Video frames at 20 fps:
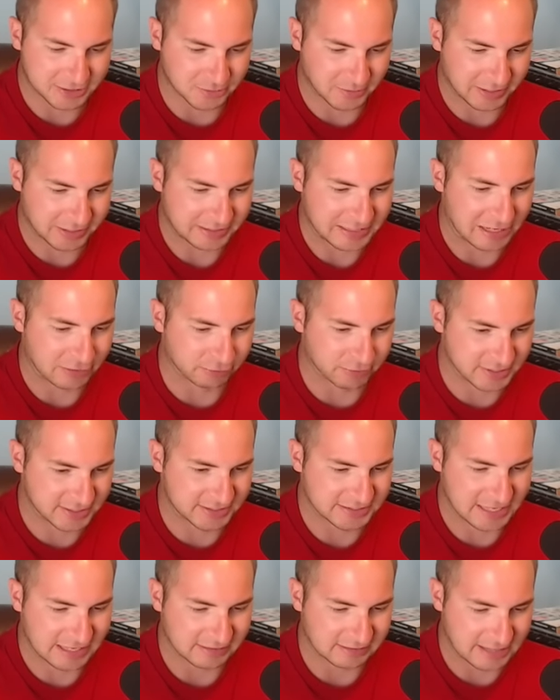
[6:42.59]
so I cannot
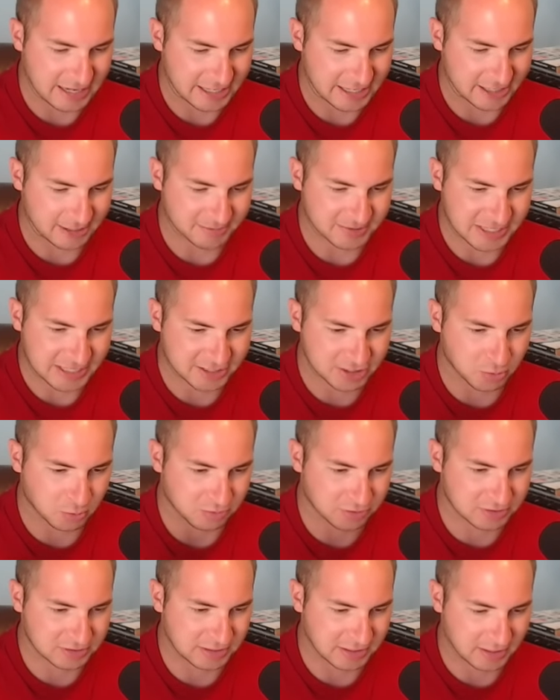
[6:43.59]
reset lineups, as you will
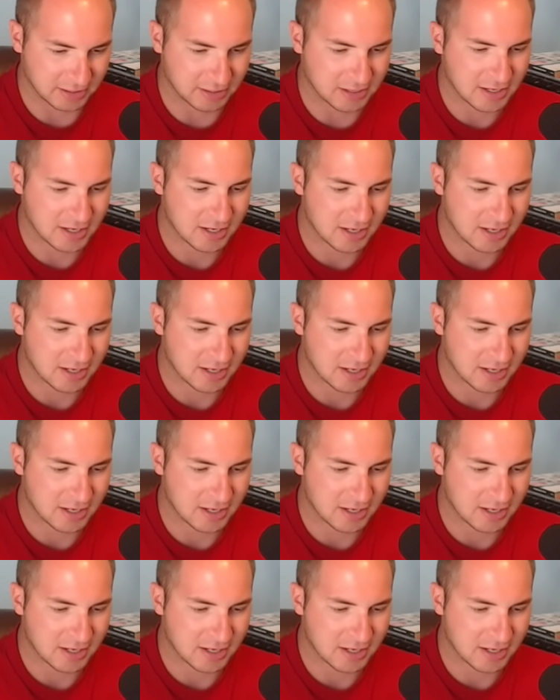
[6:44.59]
see